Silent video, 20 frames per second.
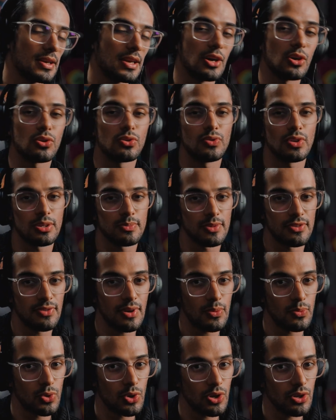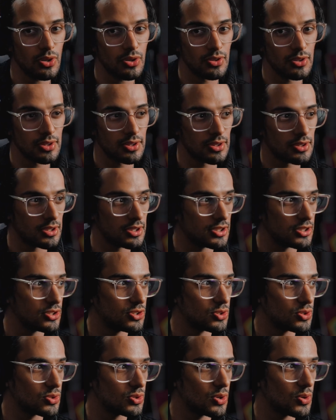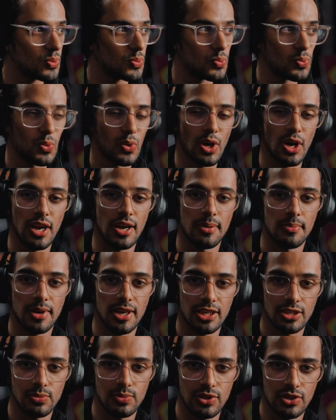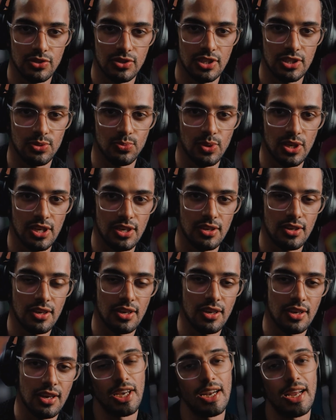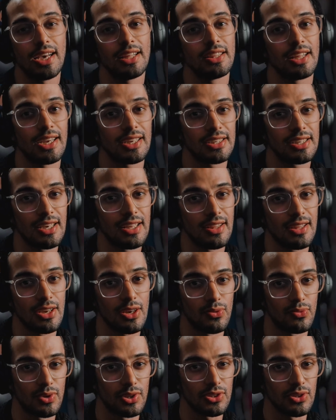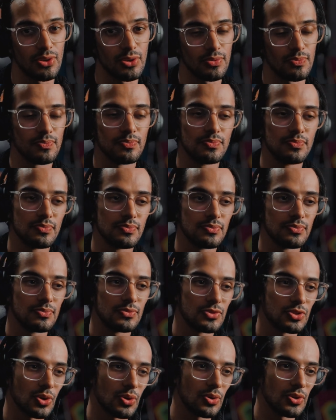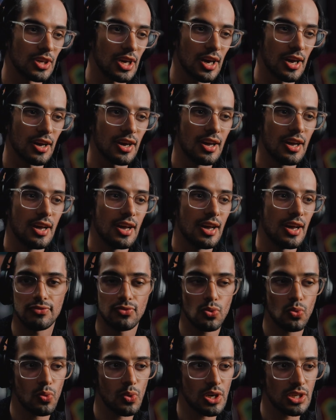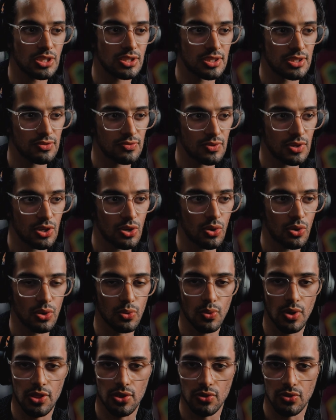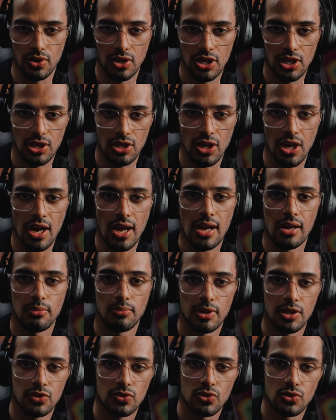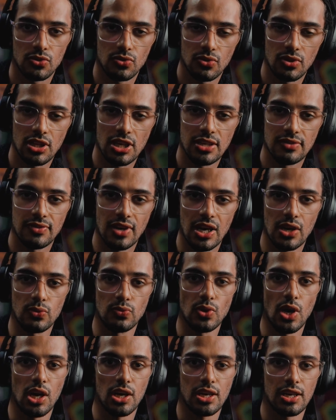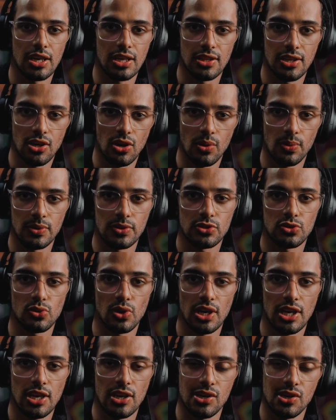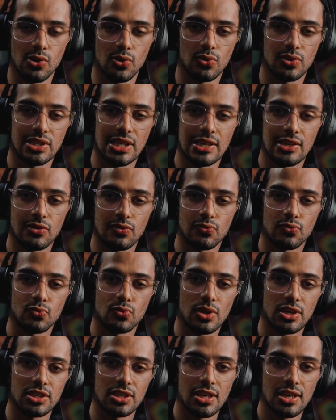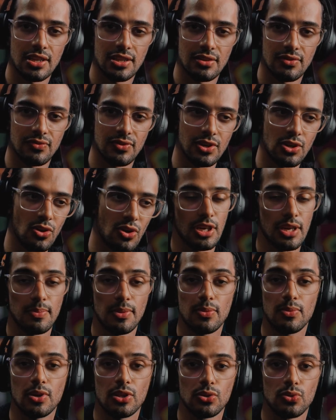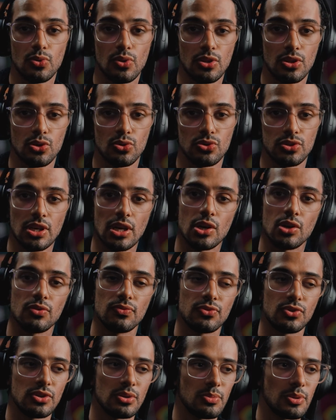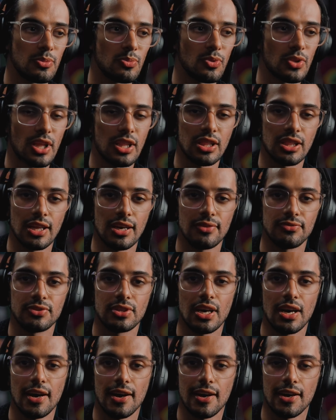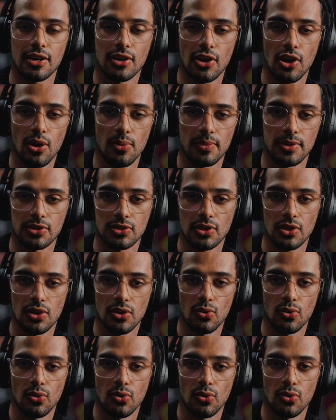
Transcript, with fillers: Now correct me if I'm wrong. This is just what my experience has been. And I liked the end result. So yeah, if you watched this video all the way through here, make sure to leave a rocket in the comments so I can know that you've watched the video. And maybe I'll do a little shout out for the people that left a comment